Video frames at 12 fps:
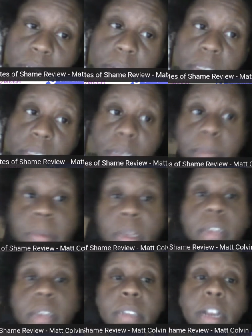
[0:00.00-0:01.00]
tip.
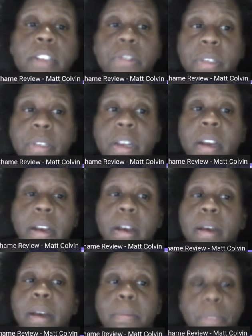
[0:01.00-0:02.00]

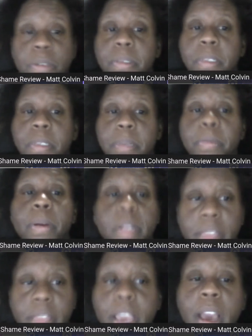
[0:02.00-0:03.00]
DollarTree.com, don't sleep on
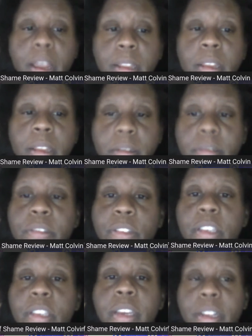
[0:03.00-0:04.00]
it. They got you
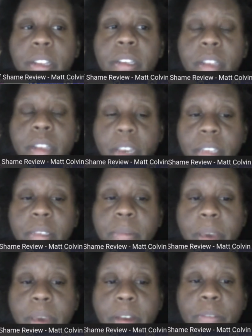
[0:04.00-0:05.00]
can get a nice
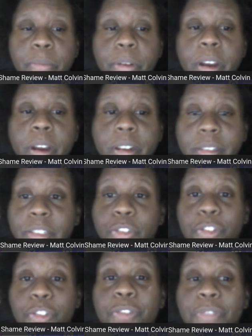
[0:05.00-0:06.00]
amount of products that
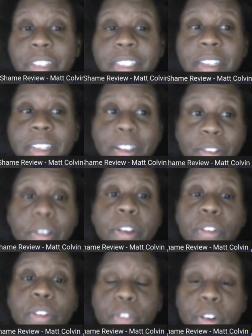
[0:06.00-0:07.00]
you can resell
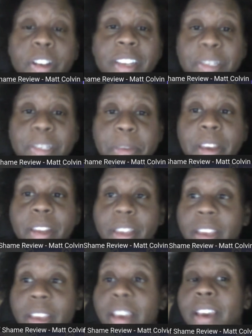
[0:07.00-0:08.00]
for a nice penny.
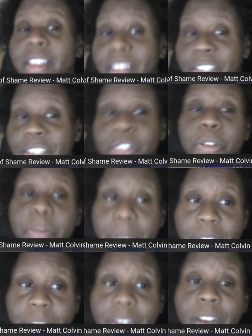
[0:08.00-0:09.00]
And yes, you only
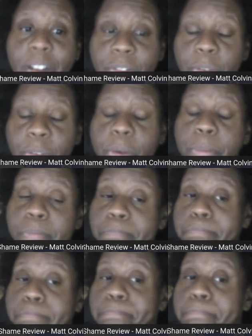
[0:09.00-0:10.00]
paid $1 for them.
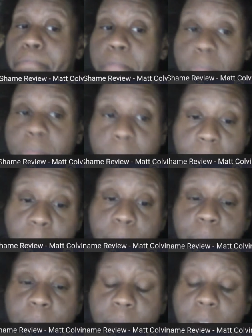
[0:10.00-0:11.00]

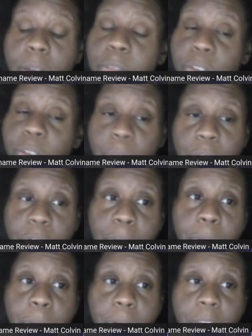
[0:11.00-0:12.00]
All right, I'm just going to put you
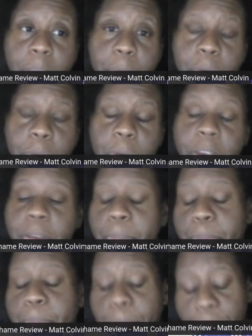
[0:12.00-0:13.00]
up on game real quick.
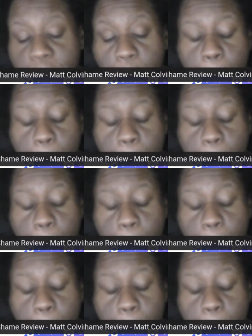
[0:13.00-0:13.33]
So